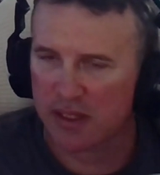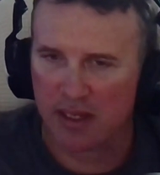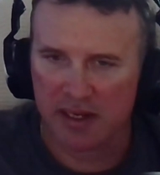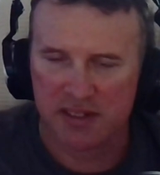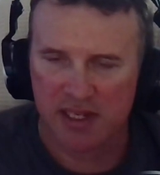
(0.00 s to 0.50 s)

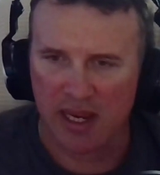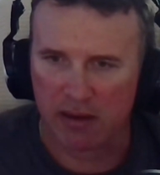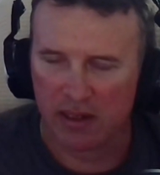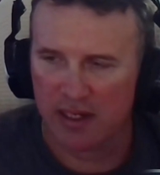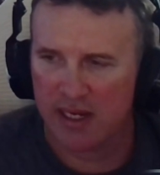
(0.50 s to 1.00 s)
Like I say, I'm
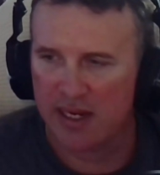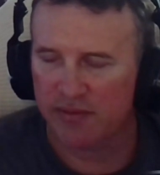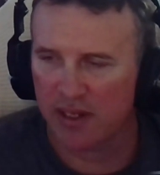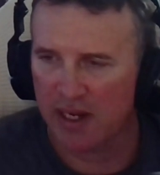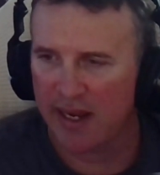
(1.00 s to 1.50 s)
going to leave
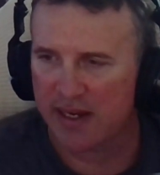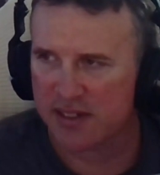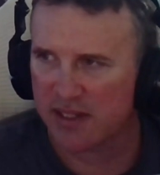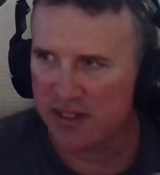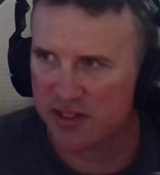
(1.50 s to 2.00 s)
the links
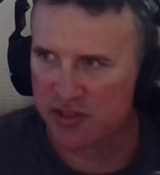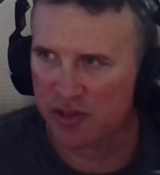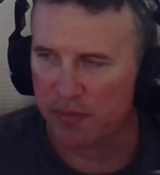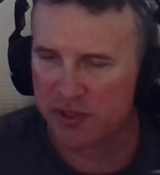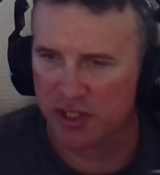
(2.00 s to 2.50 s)
in the
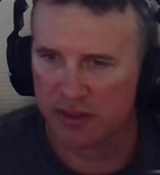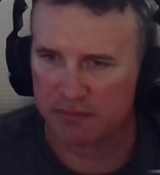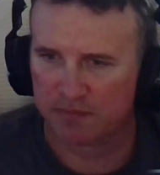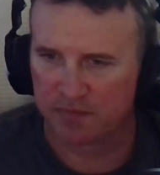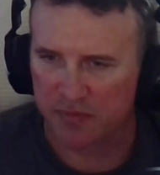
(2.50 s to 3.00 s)

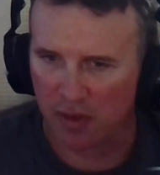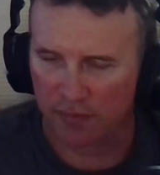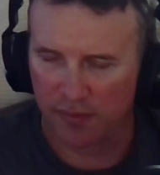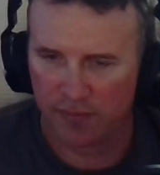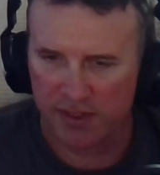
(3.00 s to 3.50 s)
description
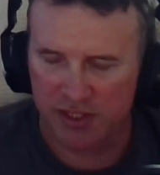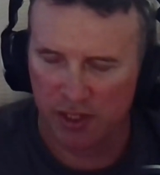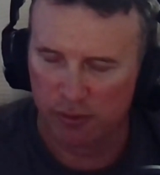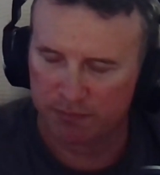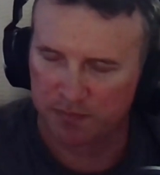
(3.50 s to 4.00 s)
of the
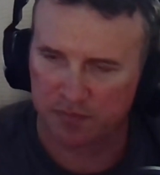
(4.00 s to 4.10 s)
video